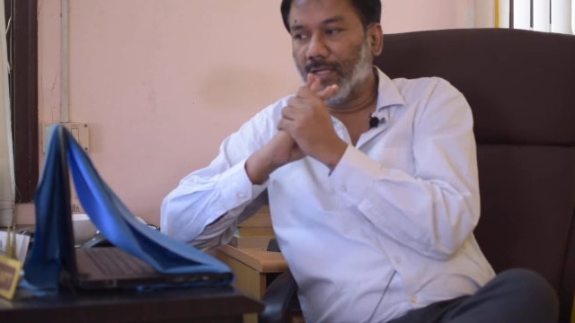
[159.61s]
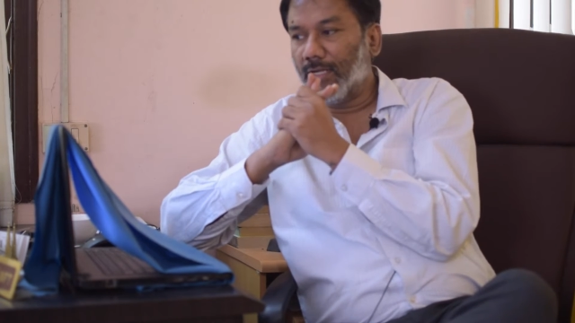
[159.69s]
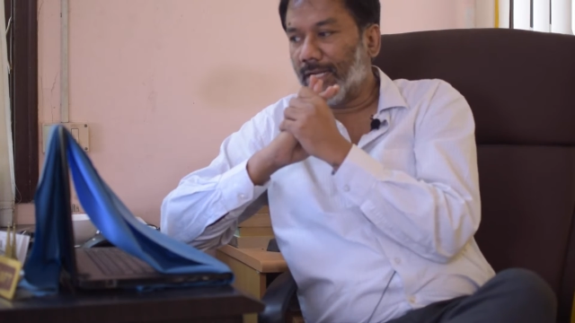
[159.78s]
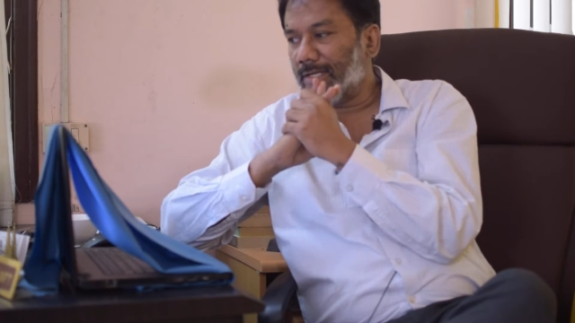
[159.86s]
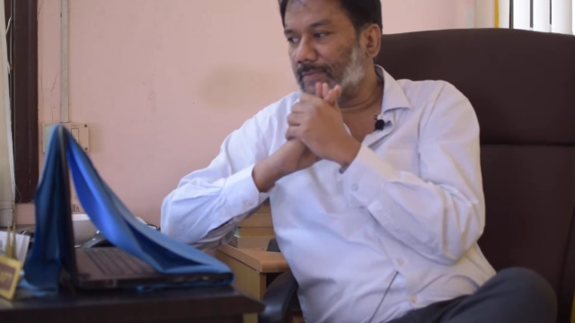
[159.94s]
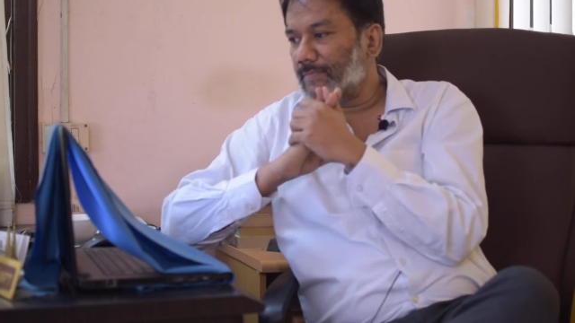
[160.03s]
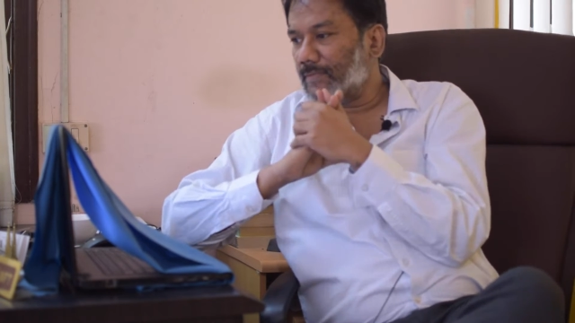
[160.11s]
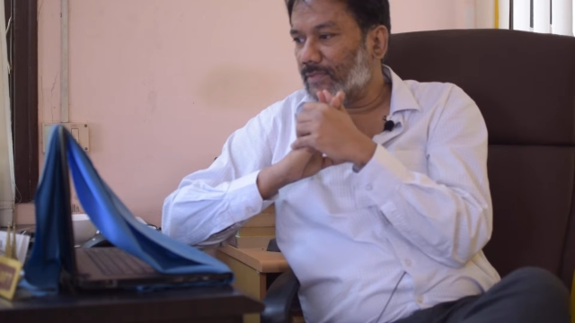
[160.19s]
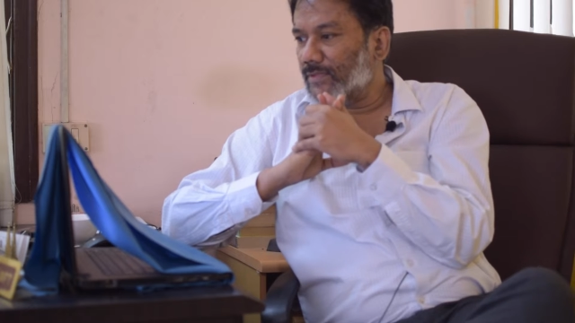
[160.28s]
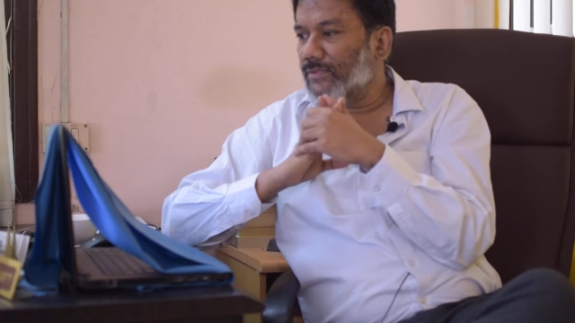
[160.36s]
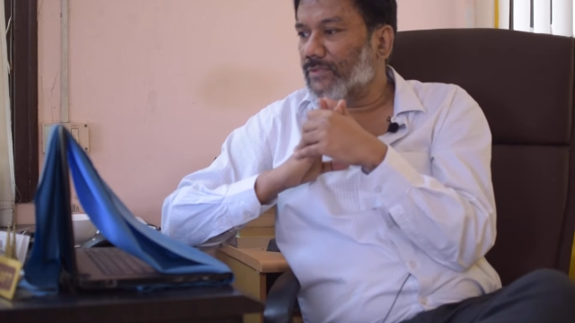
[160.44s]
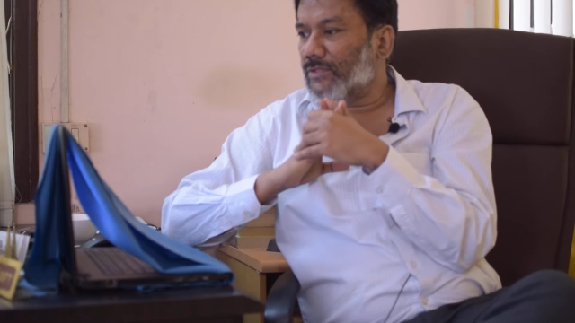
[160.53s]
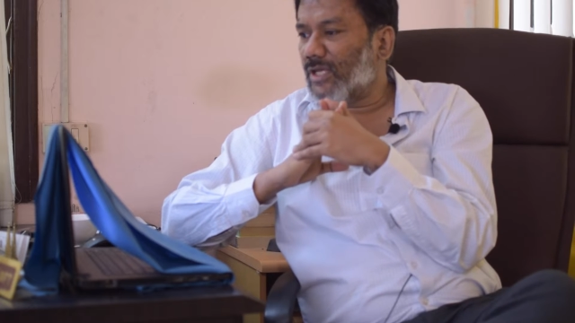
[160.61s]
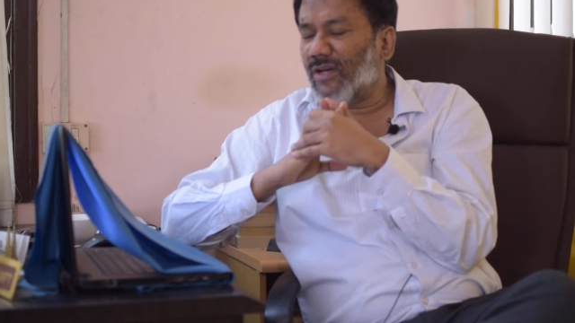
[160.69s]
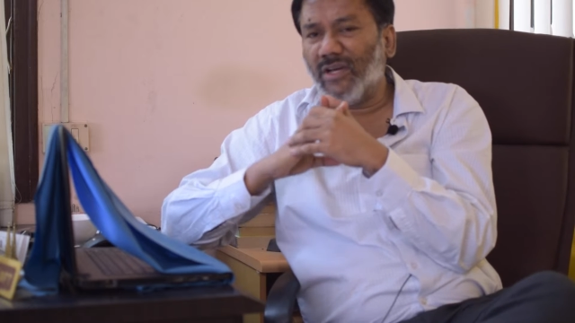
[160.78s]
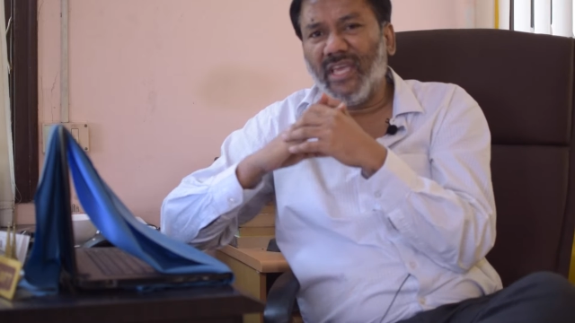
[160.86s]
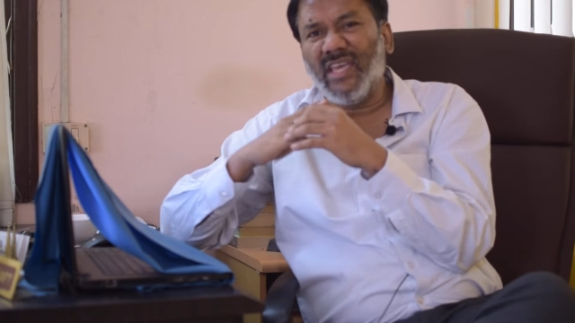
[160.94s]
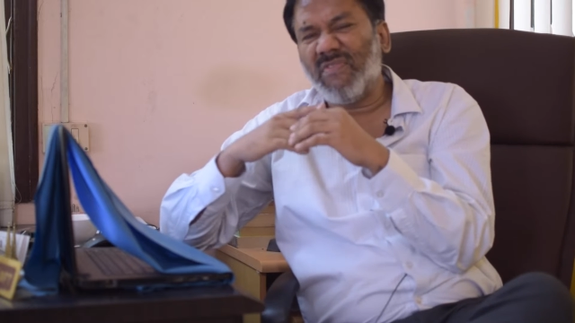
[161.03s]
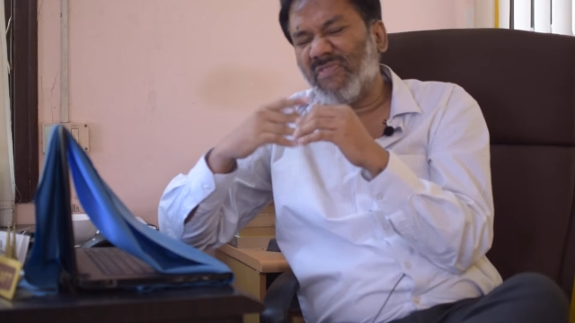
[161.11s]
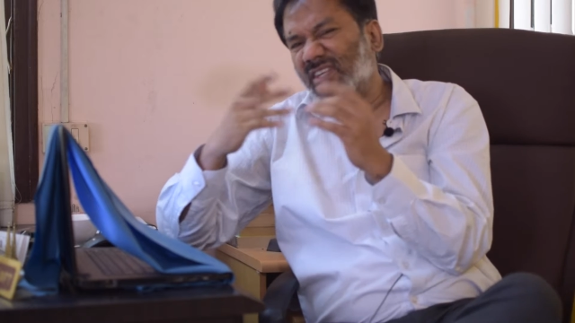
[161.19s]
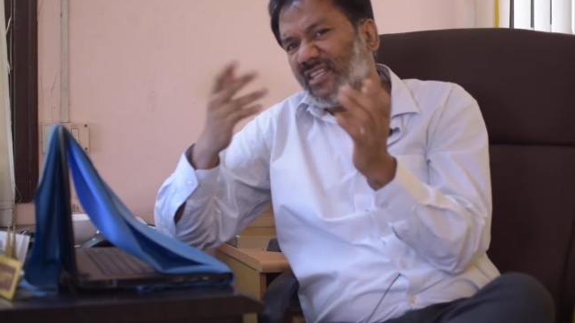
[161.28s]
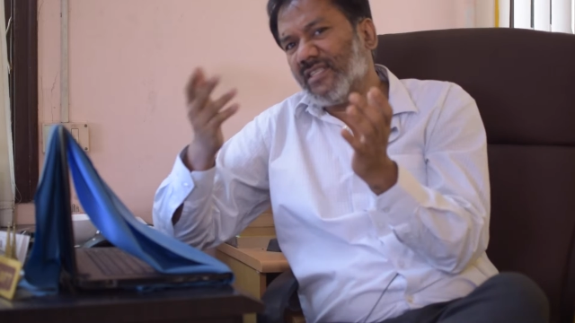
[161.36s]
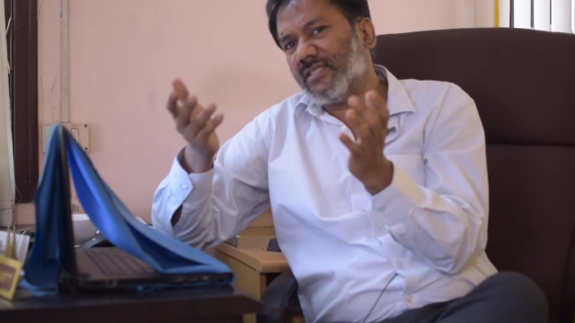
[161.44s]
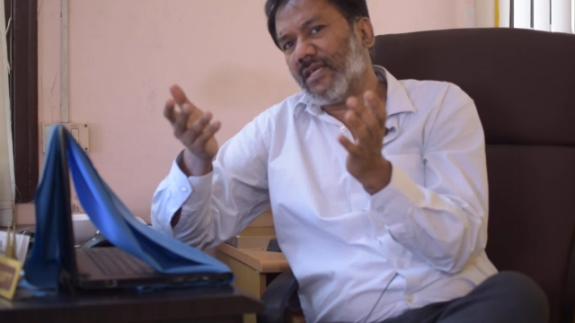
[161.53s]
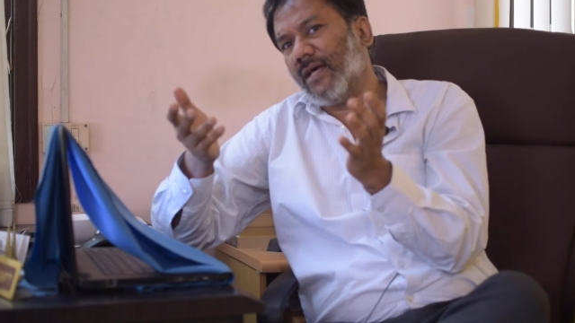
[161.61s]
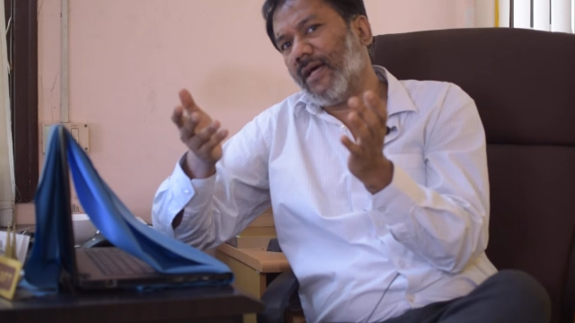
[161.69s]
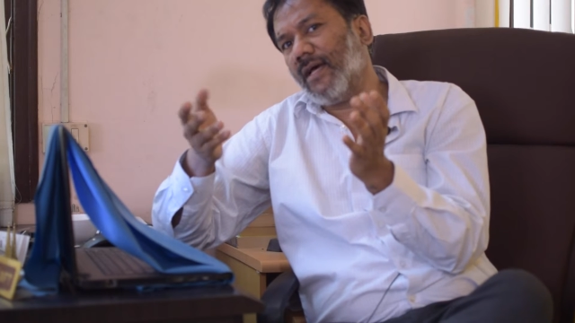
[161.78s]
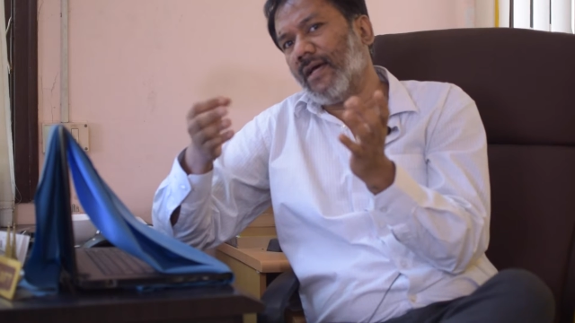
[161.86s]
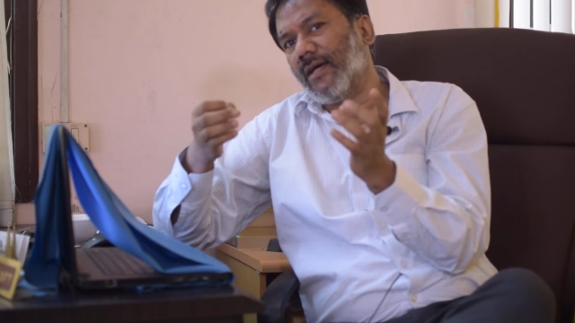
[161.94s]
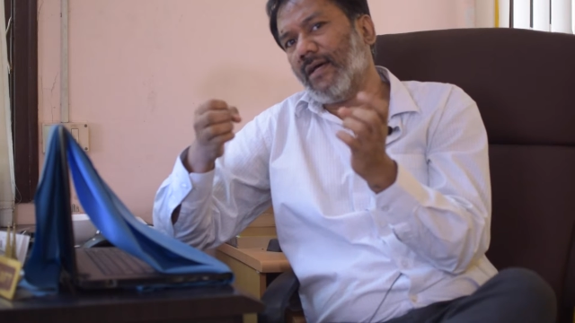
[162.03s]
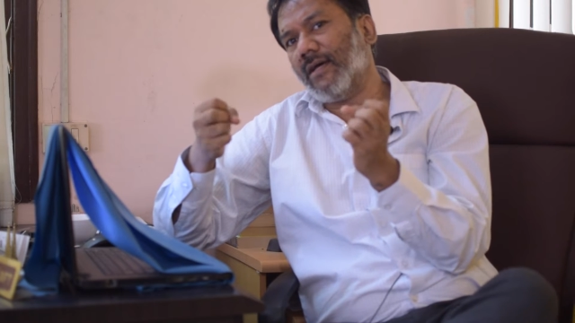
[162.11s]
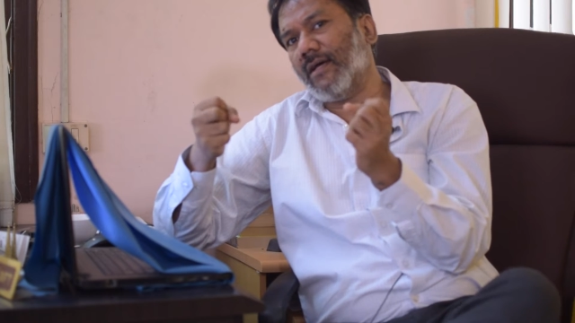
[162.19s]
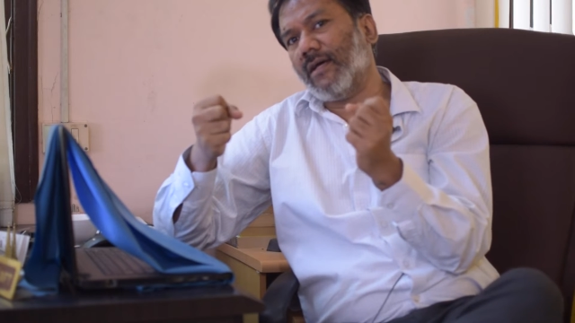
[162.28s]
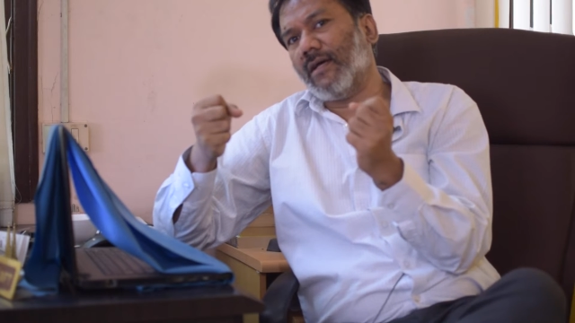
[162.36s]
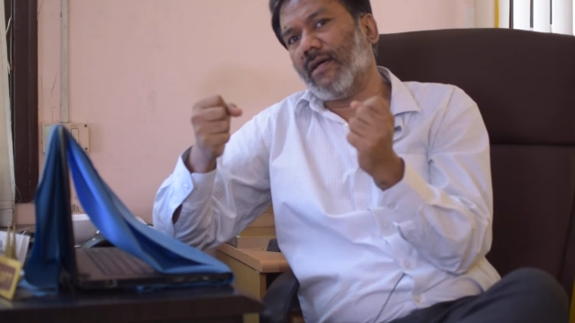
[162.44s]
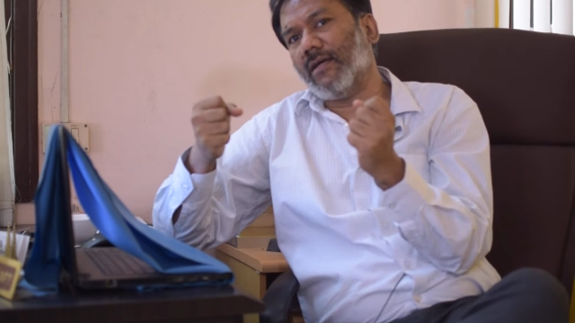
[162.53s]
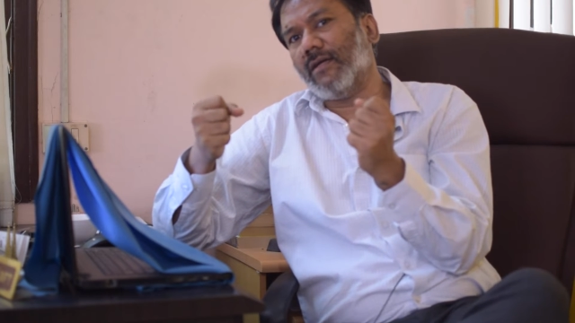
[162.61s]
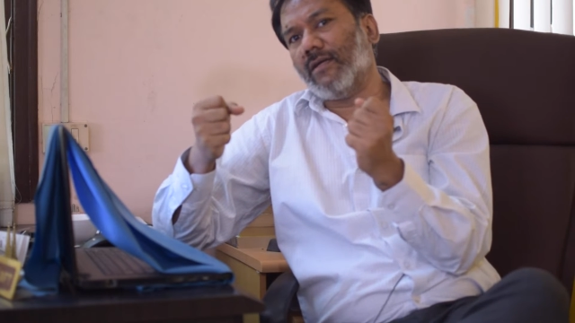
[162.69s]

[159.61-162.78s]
Now, so if it is a